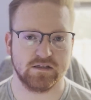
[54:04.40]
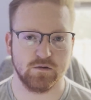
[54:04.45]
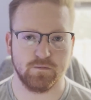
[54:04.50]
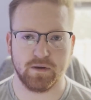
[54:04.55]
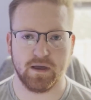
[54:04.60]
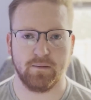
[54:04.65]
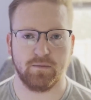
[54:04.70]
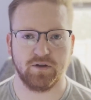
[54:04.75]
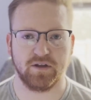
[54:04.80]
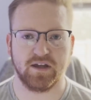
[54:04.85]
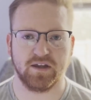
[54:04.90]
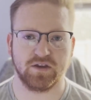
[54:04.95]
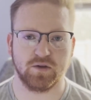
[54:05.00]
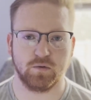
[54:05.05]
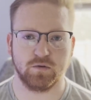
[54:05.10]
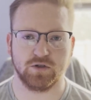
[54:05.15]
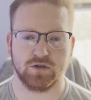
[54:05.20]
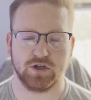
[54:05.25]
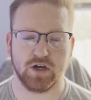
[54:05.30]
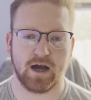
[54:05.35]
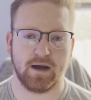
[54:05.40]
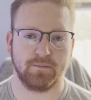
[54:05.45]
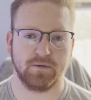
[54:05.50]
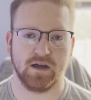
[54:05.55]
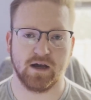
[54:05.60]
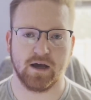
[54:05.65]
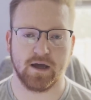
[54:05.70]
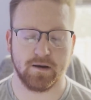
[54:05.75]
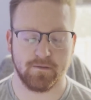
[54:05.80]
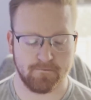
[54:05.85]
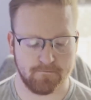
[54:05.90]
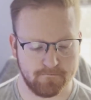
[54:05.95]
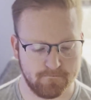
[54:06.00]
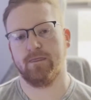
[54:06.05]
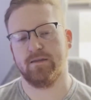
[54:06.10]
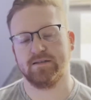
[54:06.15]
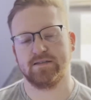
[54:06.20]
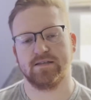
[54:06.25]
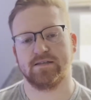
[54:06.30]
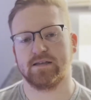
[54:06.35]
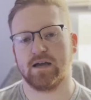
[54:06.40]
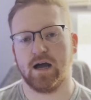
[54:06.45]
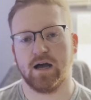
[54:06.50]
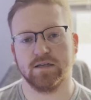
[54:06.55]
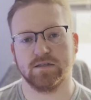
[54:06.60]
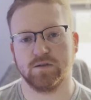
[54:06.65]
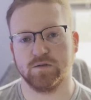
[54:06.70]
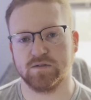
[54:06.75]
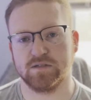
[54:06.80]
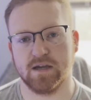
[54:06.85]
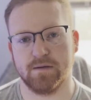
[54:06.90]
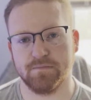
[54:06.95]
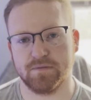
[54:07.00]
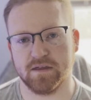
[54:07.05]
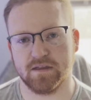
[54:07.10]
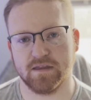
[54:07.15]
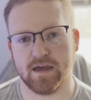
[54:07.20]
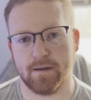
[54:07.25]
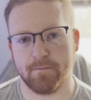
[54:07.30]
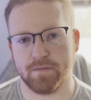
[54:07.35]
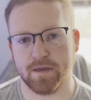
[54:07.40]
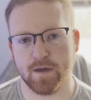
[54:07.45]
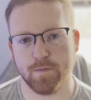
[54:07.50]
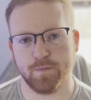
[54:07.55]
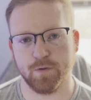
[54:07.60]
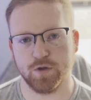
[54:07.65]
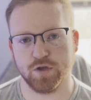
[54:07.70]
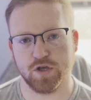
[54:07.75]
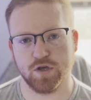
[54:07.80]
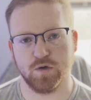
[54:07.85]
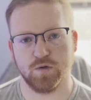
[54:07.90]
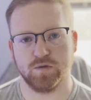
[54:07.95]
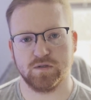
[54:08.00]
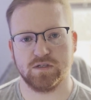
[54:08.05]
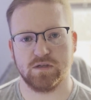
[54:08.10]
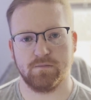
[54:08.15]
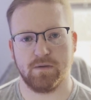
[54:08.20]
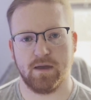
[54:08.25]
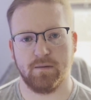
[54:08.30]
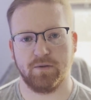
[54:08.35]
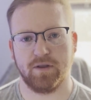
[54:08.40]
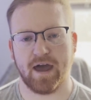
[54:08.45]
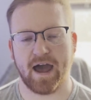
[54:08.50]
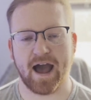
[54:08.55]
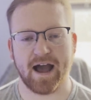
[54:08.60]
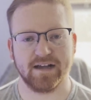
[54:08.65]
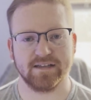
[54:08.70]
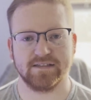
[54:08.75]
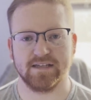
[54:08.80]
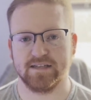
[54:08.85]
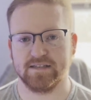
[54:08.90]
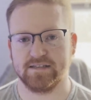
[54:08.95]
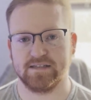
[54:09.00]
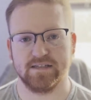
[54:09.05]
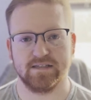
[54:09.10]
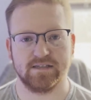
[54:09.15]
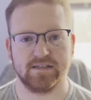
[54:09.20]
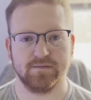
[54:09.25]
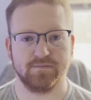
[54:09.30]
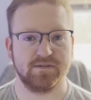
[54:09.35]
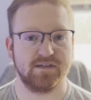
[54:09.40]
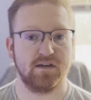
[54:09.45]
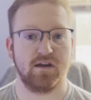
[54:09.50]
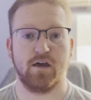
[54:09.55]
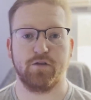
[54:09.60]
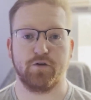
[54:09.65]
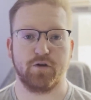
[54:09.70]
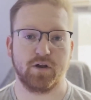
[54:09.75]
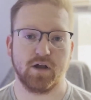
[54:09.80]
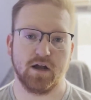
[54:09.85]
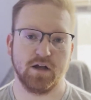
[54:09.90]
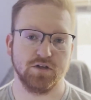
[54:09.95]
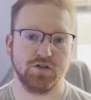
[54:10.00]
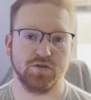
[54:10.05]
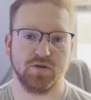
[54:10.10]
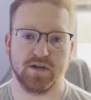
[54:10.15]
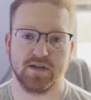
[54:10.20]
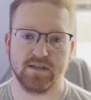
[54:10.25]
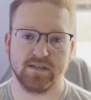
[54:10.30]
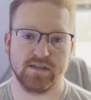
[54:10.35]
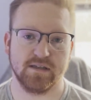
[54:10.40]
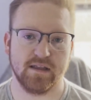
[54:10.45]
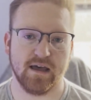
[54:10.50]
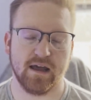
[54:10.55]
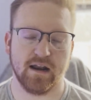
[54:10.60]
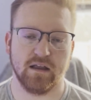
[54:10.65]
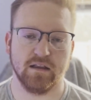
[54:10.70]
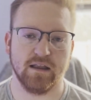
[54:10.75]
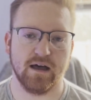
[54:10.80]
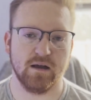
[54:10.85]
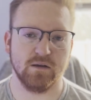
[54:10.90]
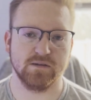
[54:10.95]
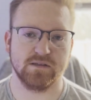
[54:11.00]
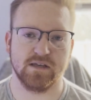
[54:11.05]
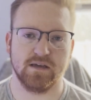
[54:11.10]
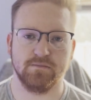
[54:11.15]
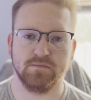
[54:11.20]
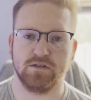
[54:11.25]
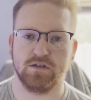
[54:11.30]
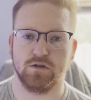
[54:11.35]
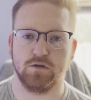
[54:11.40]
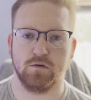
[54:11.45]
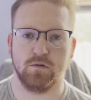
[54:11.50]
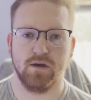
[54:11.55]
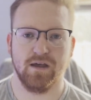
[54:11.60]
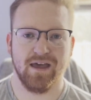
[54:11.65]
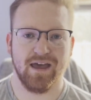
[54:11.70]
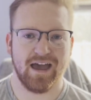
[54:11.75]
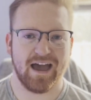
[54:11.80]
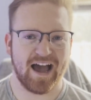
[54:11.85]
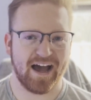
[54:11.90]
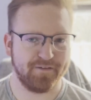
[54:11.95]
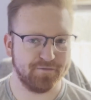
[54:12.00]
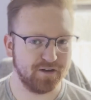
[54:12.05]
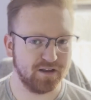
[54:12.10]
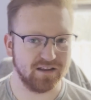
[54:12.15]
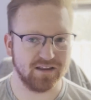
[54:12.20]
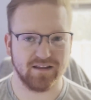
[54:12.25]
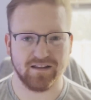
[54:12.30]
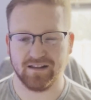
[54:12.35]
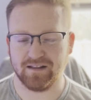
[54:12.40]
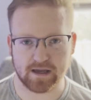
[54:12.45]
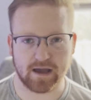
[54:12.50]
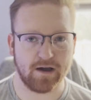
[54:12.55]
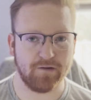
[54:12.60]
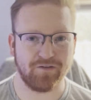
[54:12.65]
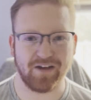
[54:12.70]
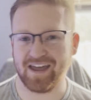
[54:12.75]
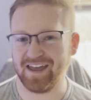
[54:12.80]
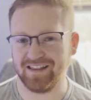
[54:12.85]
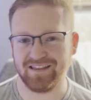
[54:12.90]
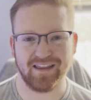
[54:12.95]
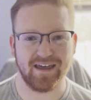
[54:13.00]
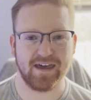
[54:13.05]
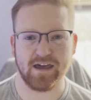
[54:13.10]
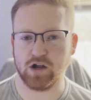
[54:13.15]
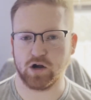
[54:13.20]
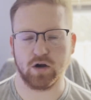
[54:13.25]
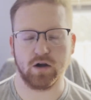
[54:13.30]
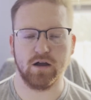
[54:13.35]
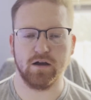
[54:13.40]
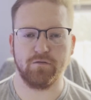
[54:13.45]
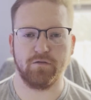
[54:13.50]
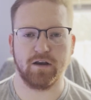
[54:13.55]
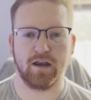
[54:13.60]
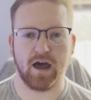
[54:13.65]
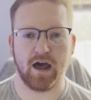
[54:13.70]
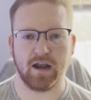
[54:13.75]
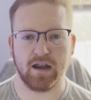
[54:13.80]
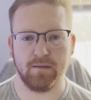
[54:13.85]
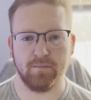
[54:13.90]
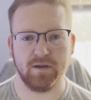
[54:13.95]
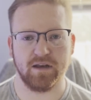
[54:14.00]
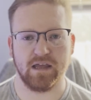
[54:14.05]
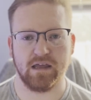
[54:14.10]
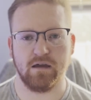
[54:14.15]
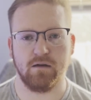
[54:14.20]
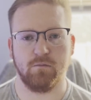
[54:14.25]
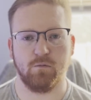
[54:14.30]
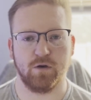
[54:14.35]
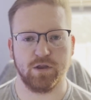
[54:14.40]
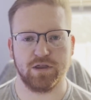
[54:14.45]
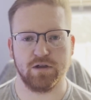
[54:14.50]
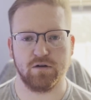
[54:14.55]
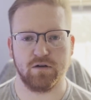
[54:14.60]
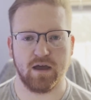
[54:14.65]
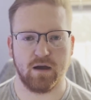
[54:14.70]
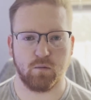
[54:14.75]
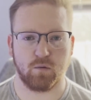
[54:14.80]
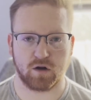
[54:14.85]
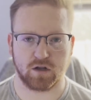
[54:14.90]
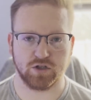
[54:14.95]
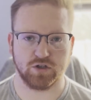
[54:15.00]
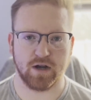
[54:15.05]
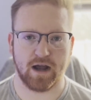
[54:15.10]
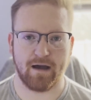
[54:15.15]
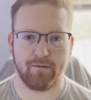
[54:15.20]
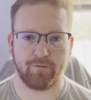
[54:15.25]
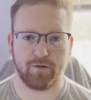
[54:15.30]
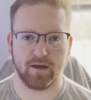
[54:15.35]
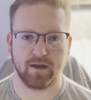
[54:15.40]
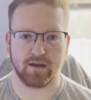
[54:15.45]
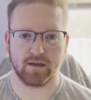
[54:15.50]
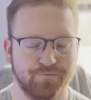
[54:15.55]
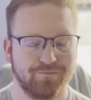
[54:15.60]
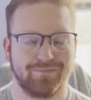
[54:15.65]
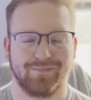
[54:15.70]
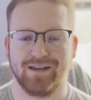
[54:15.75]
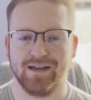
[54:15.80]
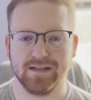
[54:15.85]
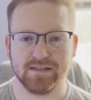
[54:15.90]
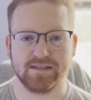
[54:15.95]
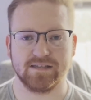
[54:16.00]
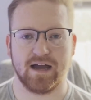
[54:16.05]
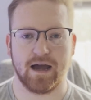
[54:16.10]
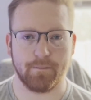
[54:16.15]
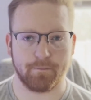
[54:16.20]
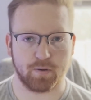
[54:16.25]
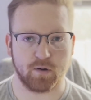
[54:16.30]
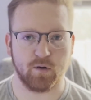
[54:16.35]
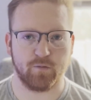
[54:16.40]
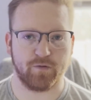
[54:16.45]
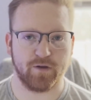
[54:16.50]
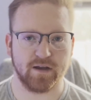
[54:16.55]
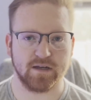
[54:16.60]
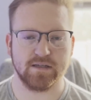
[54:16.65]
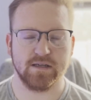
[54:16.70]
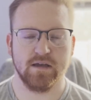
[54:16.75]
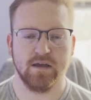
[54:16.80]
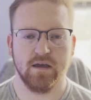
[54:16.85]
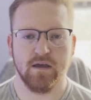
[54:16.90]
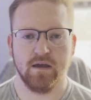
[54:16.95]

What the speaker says: to be able to get the job done. This is also something that people use to be able to access systems in other countries, and that allows them to have a layer of anonymity with their network traffic. It's not perfect,